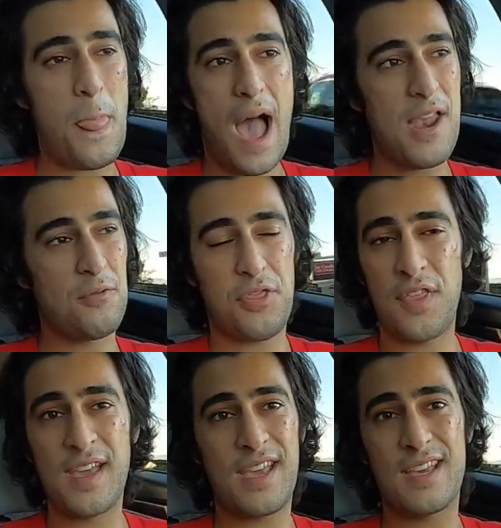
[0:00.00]
I don't
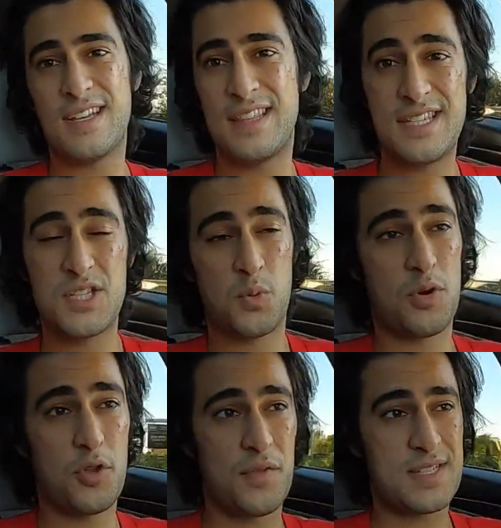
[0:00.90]
think this is
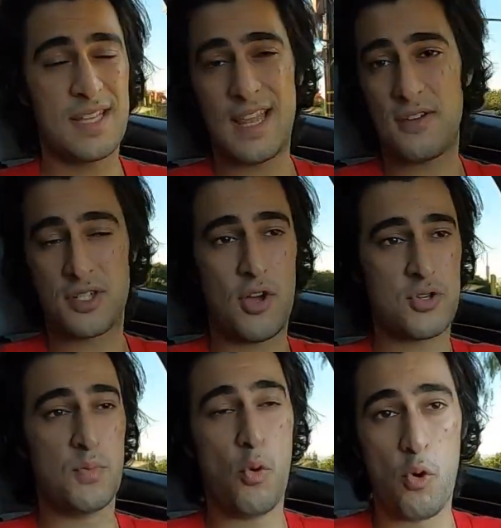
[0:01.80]
worth over
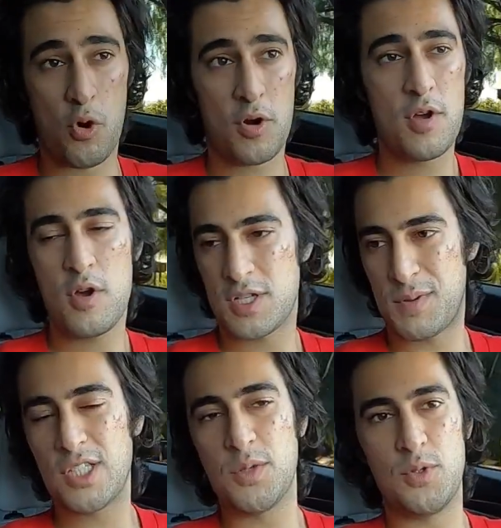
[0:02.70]
$10,000 more,
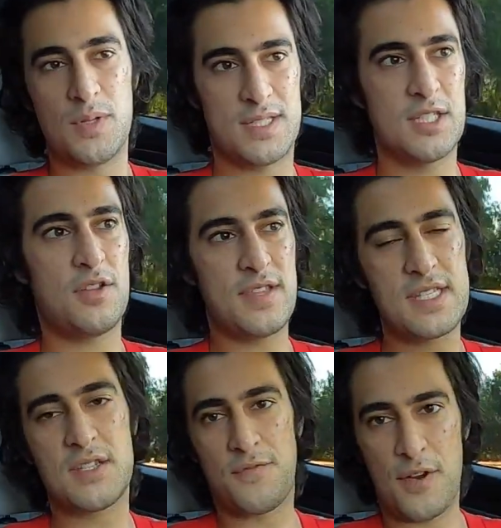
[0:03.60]
especially when you consider this
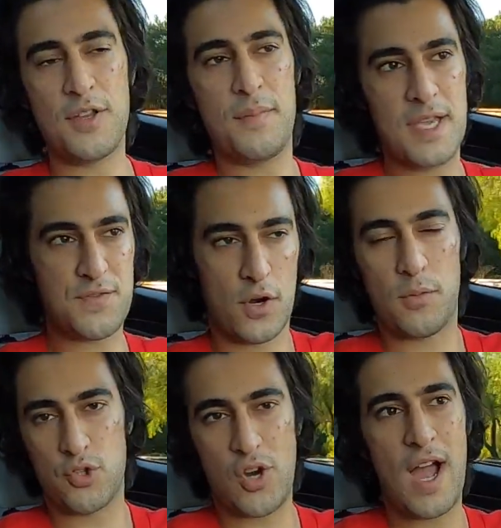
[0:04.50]
is a fairly base
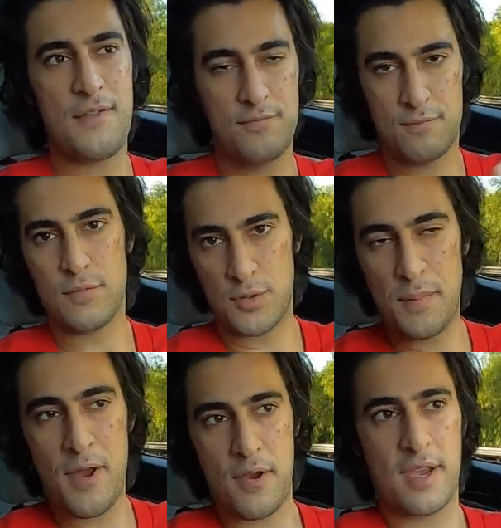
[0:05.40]
front-wheel drive. You're
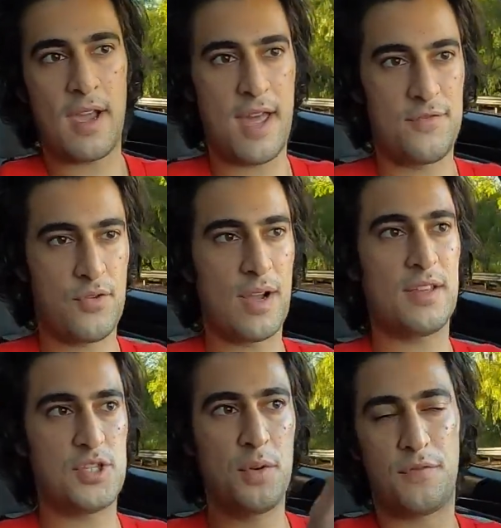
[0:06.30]
comparing it kind of
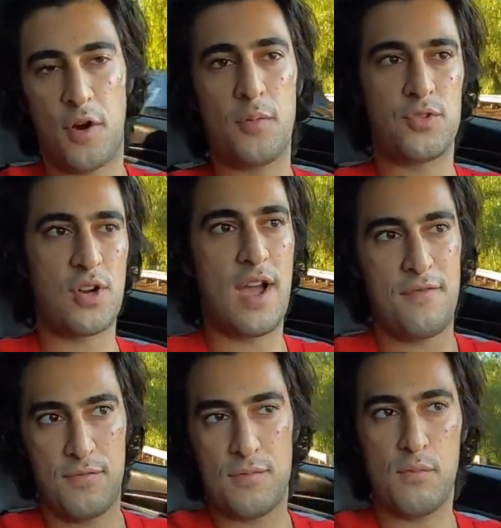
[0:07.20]
directly to a front-wheel
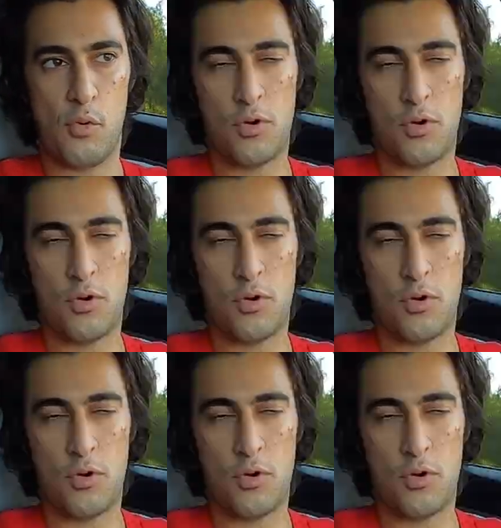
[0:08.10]
drive, more